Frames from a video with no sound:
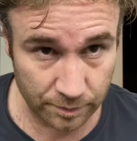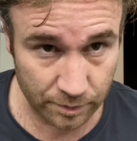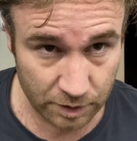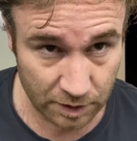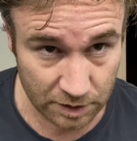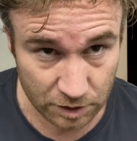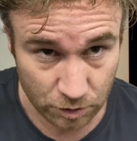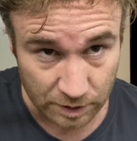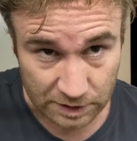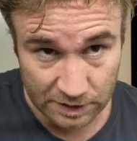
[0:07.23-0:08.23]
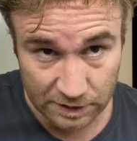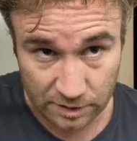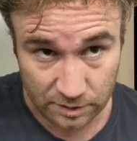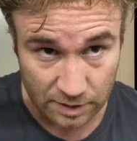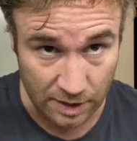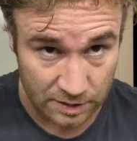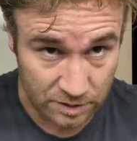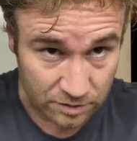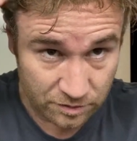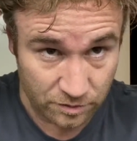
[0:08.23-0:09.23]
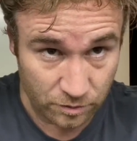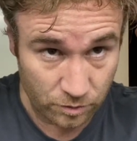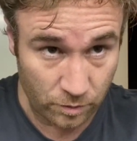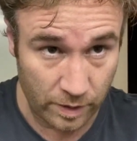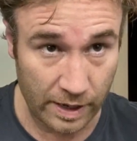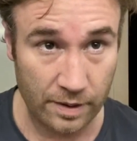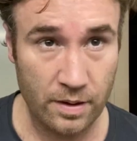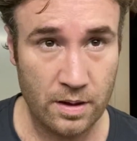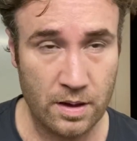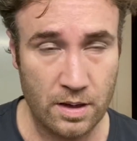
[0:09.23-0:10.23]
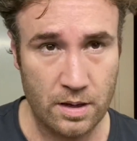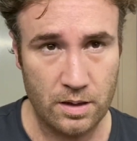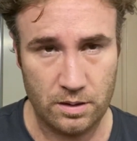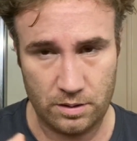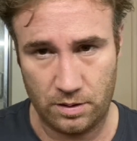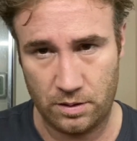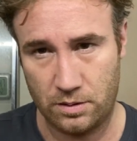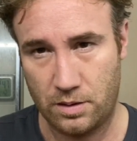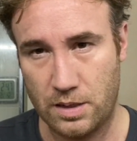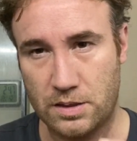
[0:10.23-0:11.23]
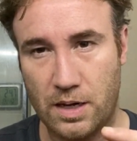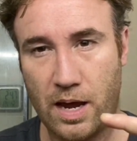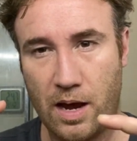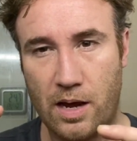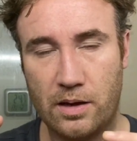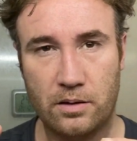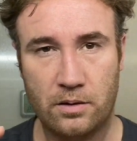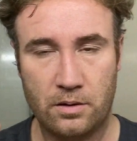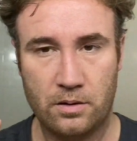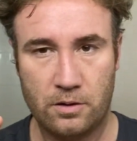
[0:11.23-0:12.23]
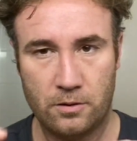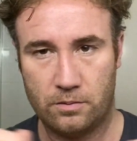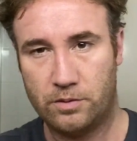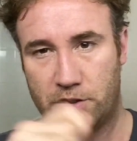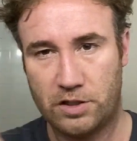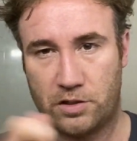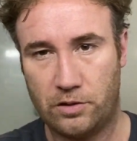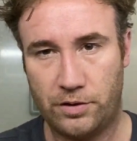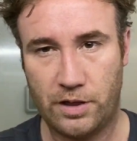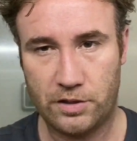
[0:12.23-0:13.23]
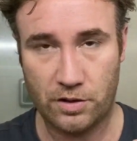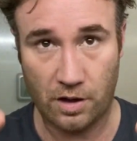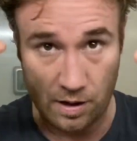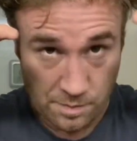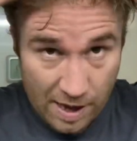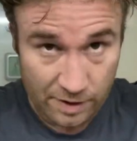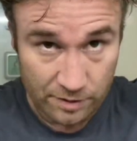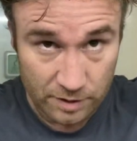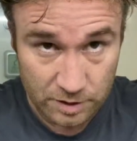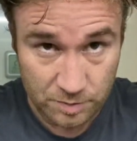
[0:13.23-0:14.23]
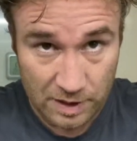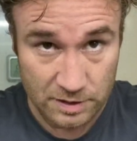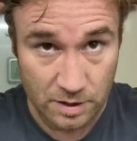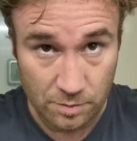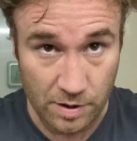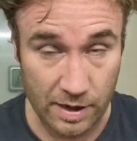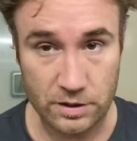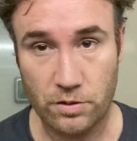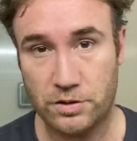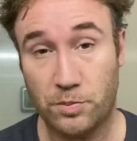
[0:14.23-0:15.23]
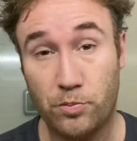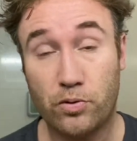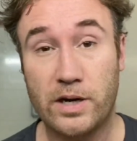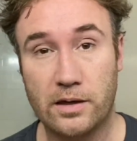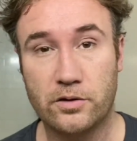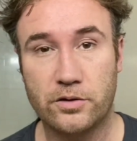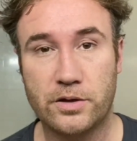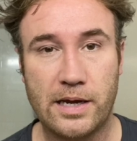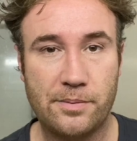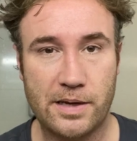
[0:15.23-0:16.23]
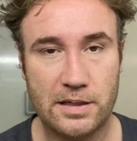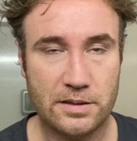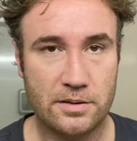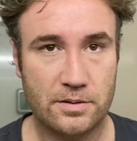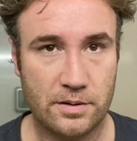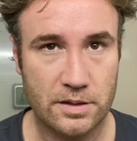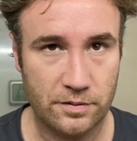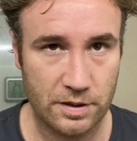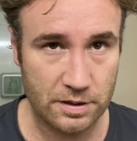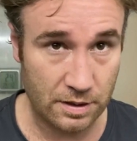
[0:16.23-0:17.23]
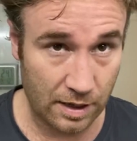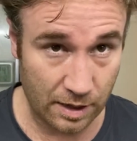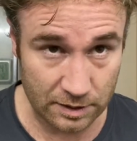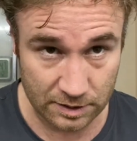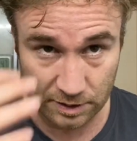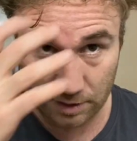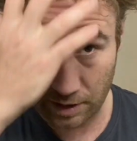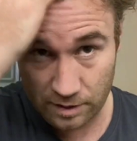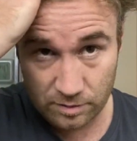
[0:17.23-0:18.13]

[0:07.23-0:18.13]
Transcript: So this is 20 days of wear. Yesterday I just glued the entire back of it and just placed it on my head. So it was a pre-glued hairpiece as of yesterday. I just did that.